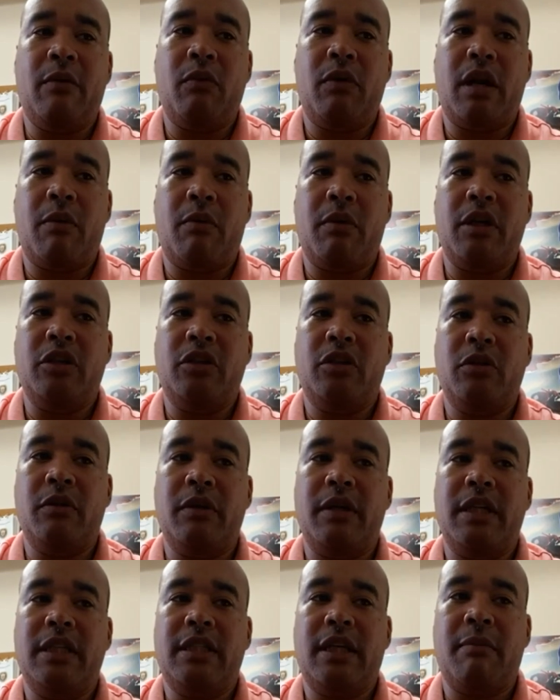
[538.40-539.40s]
I want to do is
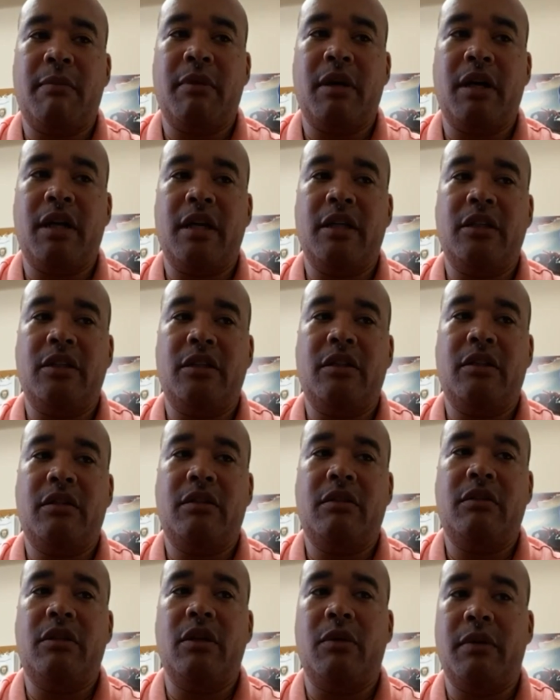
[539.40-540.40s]
I'm going to
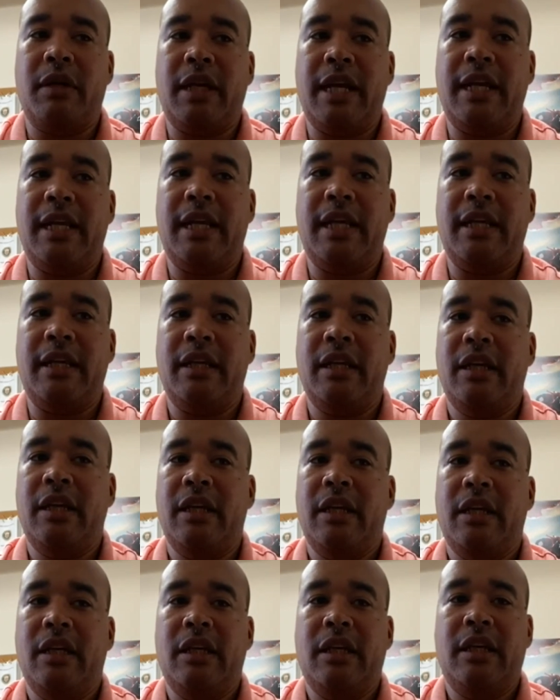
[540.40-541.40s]
donate it
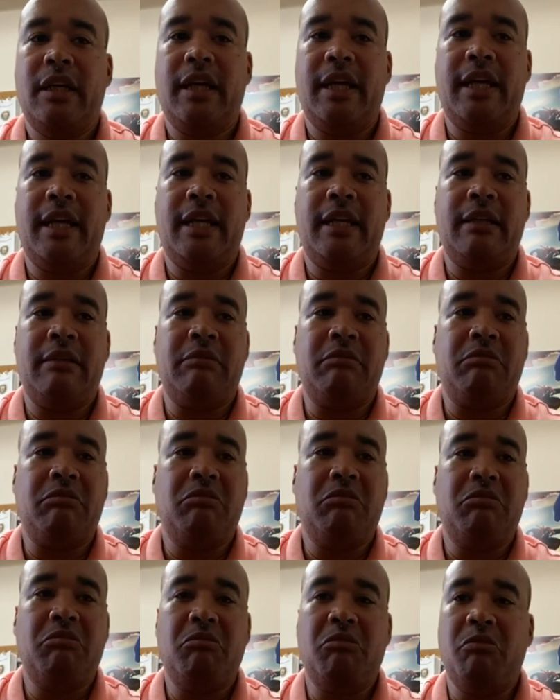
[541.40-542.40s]
and
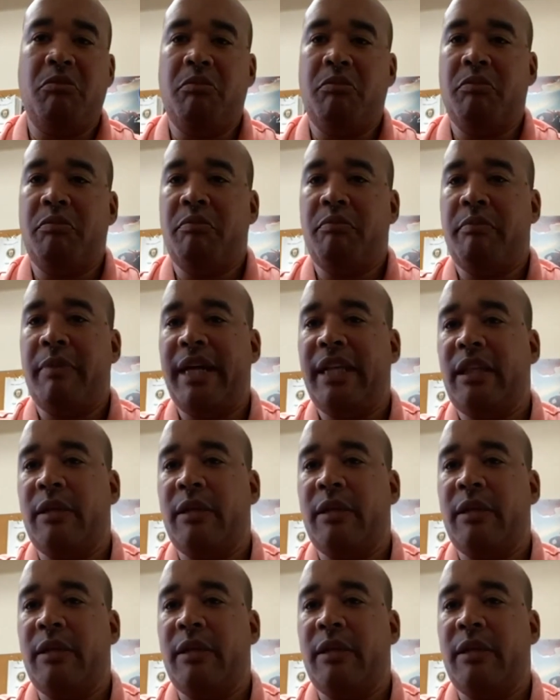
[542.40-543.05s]
make the